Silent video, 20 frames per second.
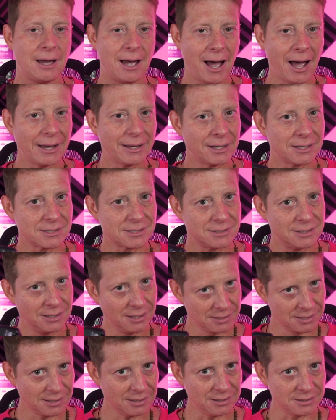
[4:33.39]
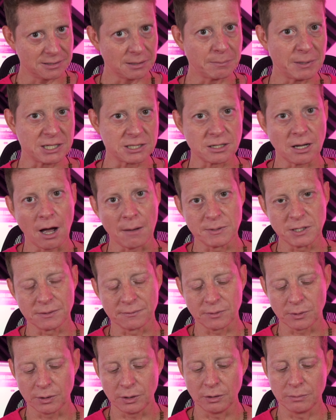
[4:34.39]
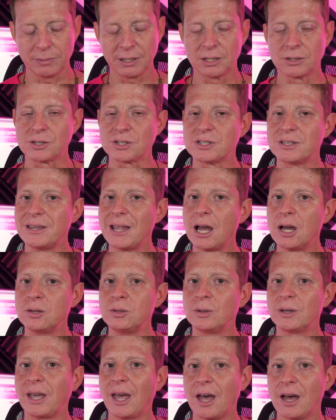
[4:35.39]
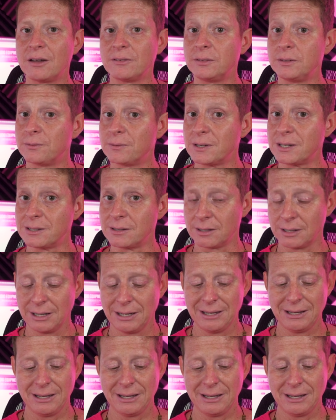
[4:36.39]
I guess this is the best option for you, because now you can have different